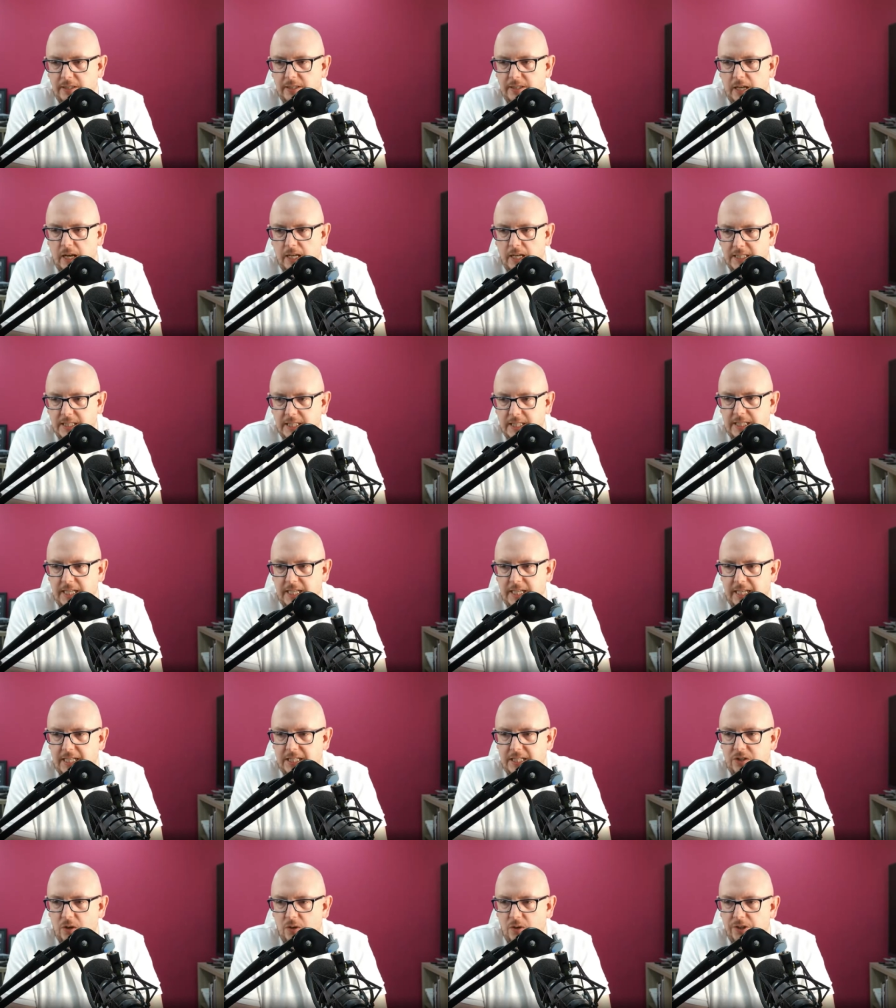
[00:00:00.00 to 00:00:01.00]
ninety
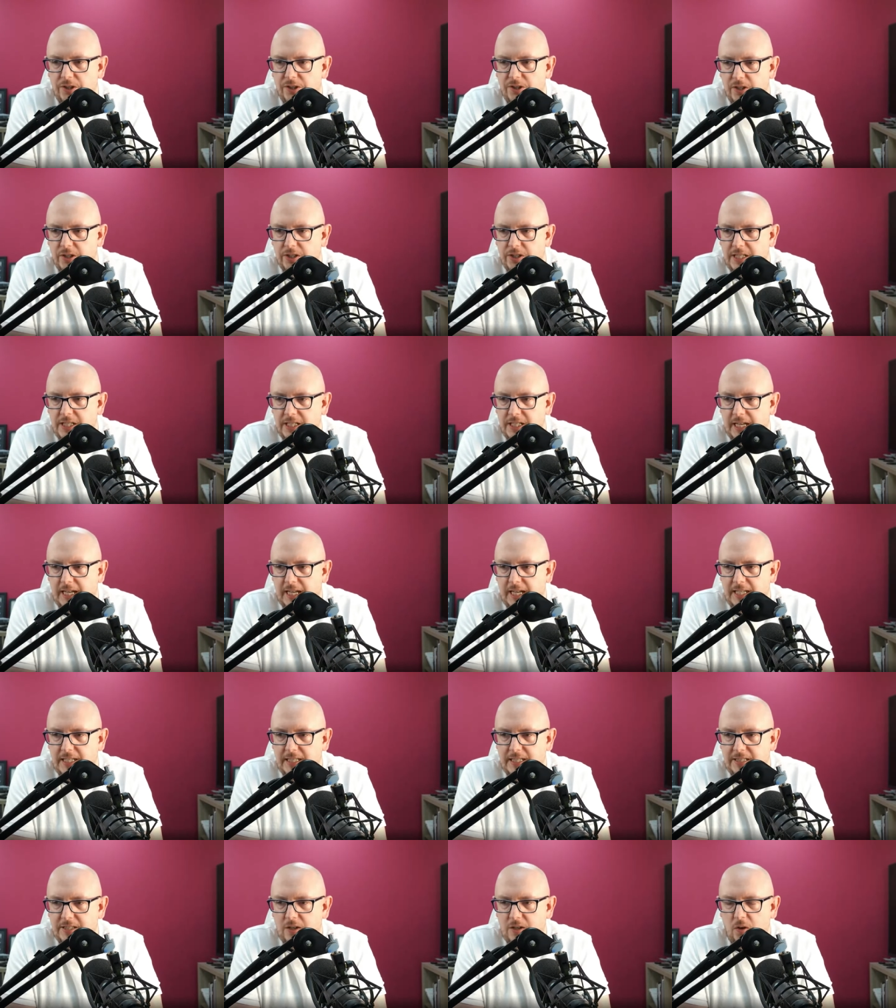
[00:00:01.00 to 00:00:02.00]
days or thirty yeah.
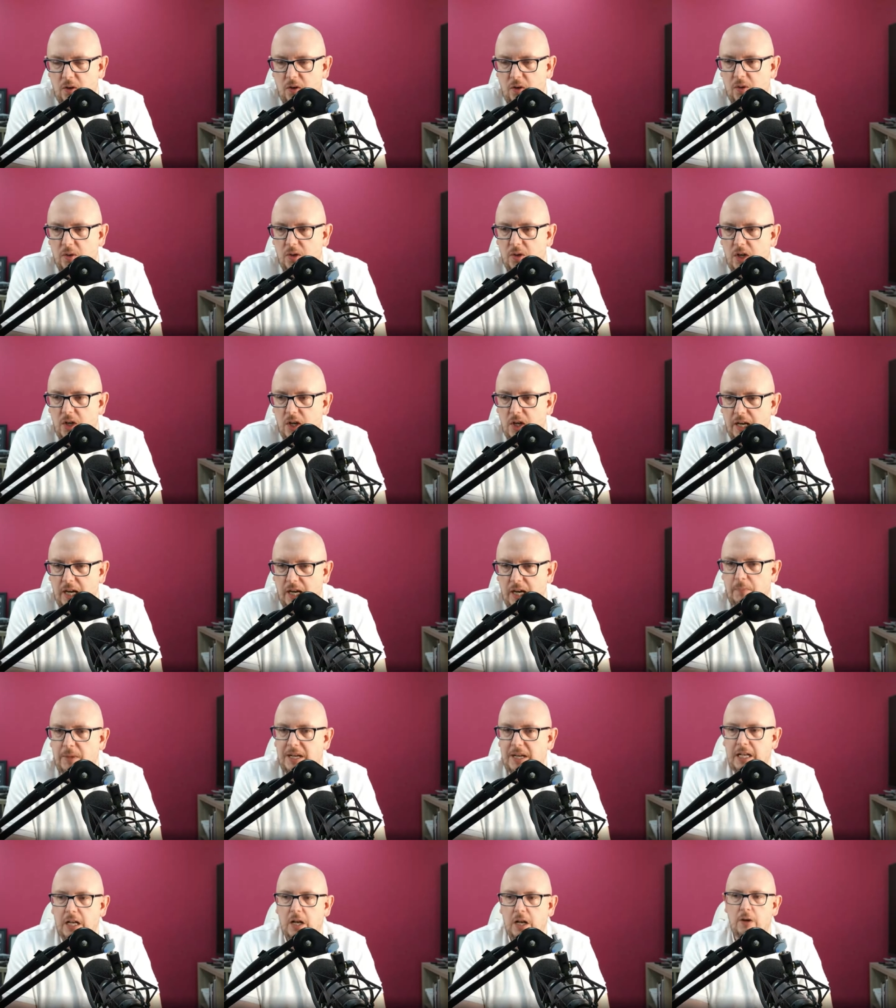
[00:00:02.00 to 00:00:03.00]
days, or and we
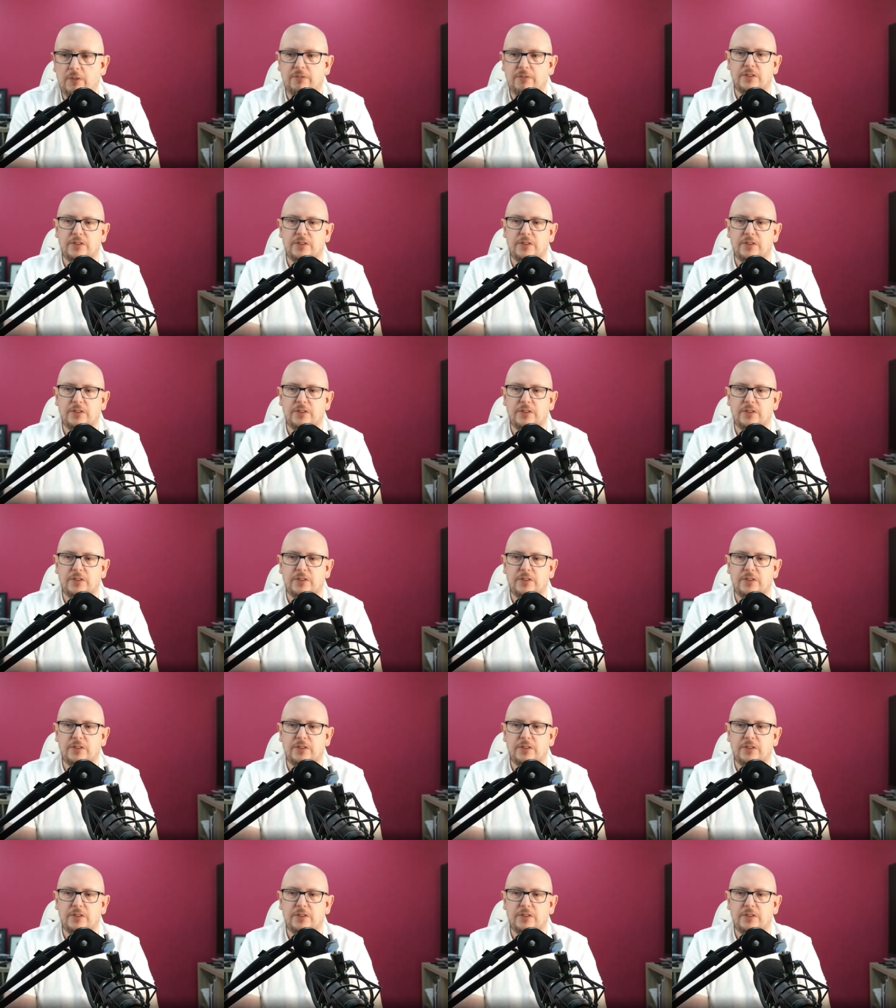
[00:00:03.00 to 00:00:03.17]
love yeah.